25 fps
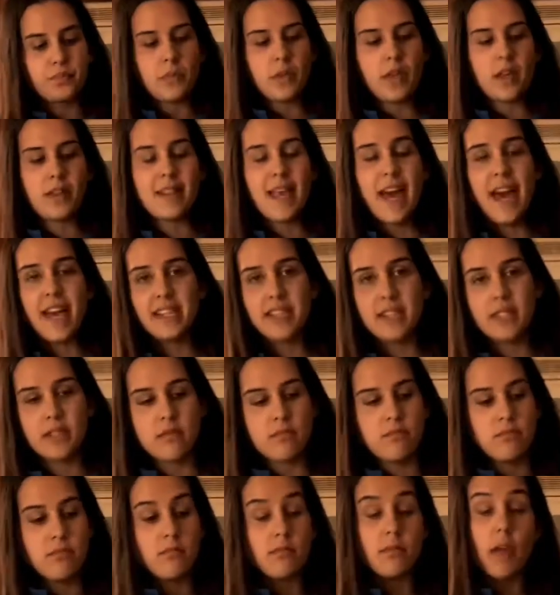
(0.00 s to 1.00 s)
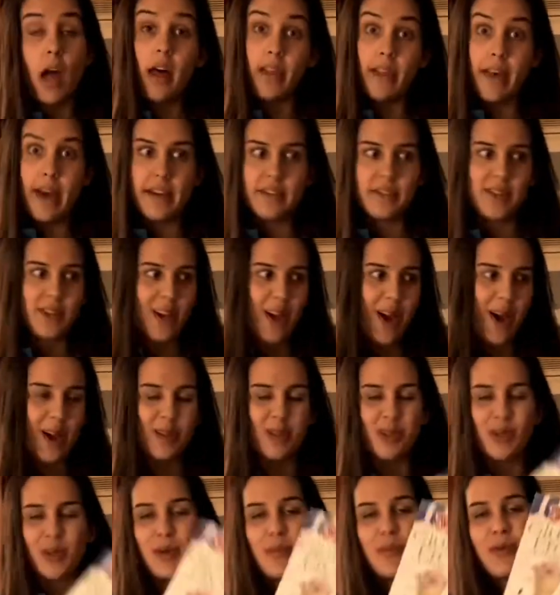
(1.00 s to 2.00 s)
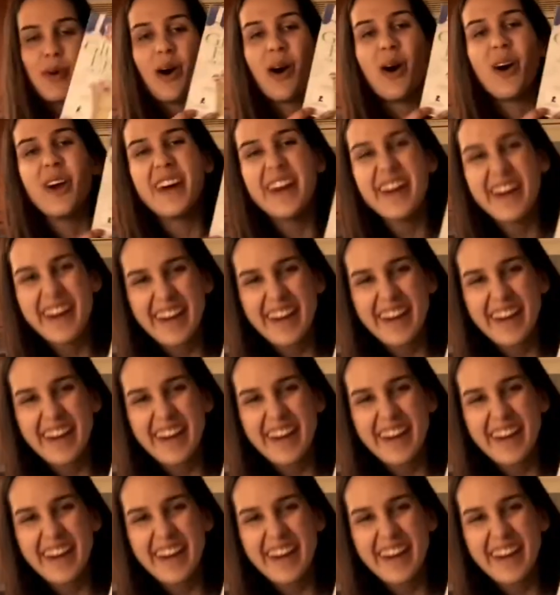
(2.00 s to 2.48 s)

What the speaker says: Not lastly actually, but